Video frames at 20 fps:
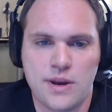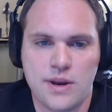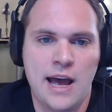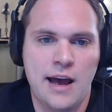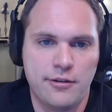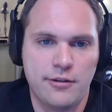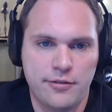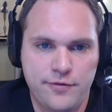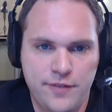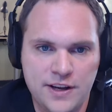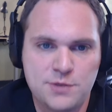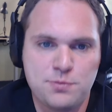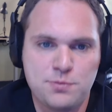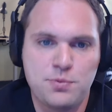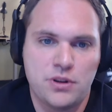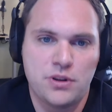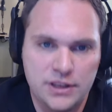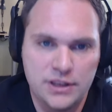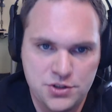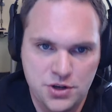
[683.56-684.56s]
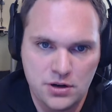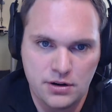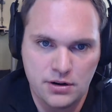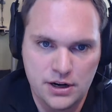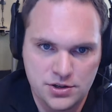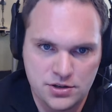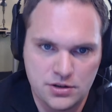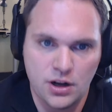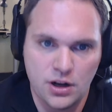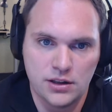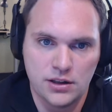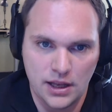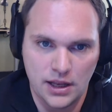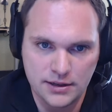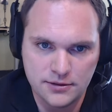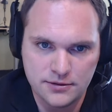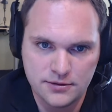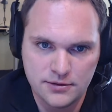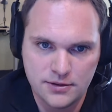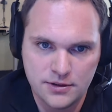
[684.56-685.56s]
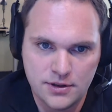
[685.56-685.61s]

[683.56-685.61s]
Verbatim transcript: have Facebook lead generation online.